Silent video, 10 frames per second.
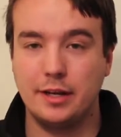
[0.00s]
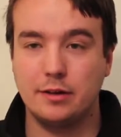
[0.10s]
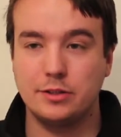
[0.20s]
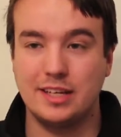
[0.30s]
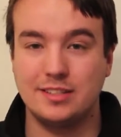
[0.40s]

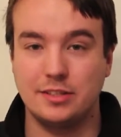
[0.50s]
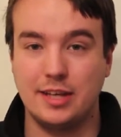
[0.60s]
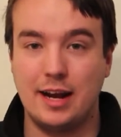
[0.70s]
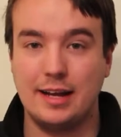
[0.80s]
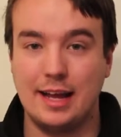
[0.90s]
years in
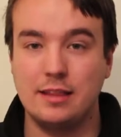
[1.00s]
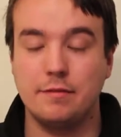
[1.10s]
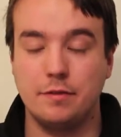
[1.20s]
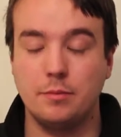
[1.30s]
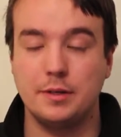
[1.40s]
society and the
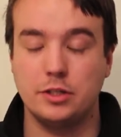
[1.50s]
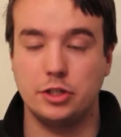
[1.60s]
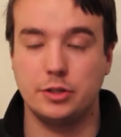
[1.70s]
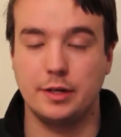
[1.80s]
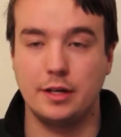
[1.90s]
film
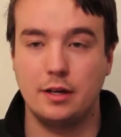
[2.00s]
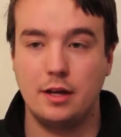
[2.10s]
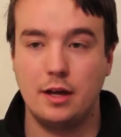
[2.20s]
industry,